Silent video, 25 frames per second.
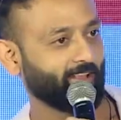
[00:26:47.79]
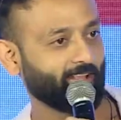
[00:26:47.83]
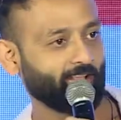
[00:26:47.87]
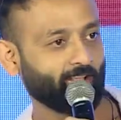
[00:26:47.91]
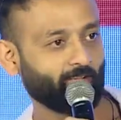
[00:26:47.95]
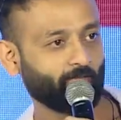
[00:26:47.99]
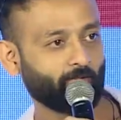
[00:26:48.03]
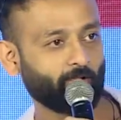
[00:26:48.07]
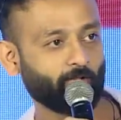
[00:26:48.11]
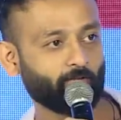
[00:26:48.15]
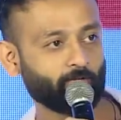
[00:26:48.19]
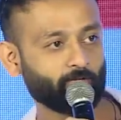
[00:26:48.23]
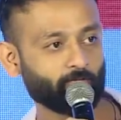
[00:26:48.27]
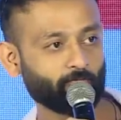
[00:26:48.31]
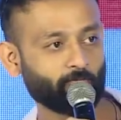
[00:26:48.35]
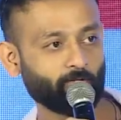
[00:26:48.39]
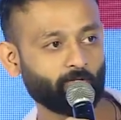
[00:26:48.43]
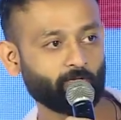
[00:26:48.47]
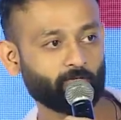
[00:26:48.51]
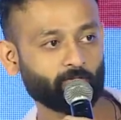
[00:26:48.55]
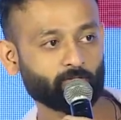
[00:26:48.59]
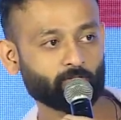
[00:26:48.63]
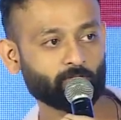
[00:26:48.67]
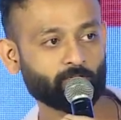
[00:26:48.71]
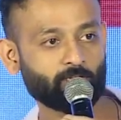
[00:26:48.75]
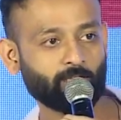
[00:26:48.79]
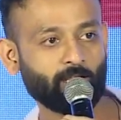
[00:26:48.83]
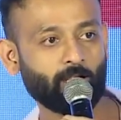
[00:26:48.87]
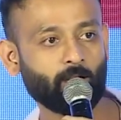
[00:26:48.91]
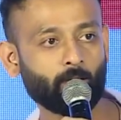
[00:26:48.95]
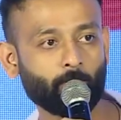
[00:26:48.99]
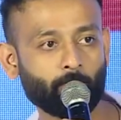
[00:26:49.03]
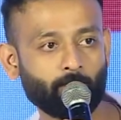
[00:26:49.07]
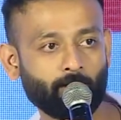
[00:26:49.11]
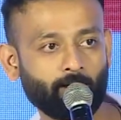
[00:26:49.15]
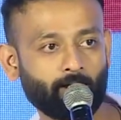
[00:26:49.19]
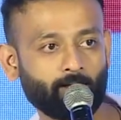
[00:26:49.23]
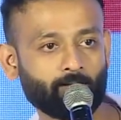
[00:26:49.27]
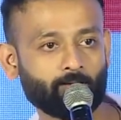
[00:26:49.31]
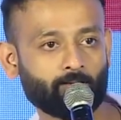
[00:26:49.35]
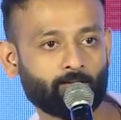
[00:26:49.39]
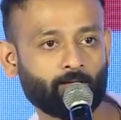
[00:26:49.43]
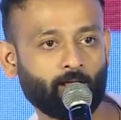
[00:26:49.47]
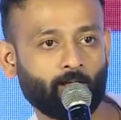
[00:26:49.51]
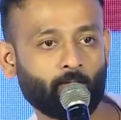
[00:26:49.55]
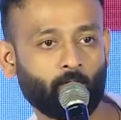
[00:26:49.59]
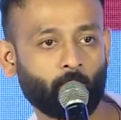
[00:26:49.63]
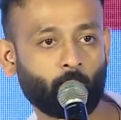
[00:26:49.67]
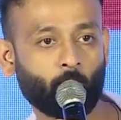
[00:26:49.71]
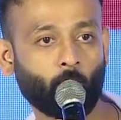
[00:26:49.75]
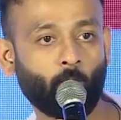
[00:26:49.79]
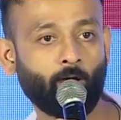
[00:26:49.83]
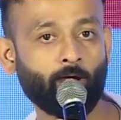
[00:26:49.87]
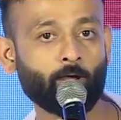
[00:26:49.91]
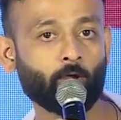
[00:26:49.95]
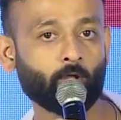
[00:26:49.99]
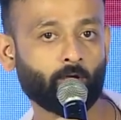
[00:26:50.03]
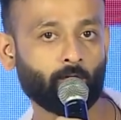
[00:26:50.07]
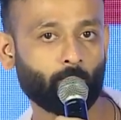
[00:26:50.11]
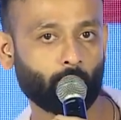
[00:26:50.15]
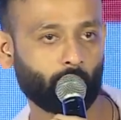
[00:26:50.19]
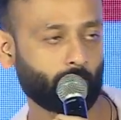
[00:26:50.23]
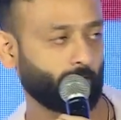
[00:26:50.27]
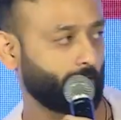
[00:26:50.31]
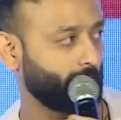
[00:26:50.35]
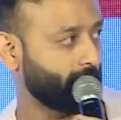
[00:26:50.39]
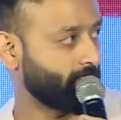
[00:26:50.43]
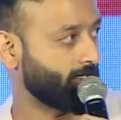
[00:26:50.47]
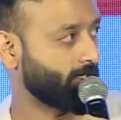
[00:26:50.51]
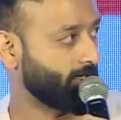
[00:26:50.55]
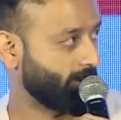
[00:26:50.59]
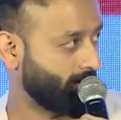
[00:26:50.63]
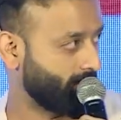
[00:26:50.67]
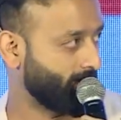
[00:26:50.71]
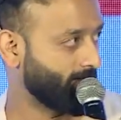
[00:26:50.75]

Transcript: where we used to tell brands why to come on digital.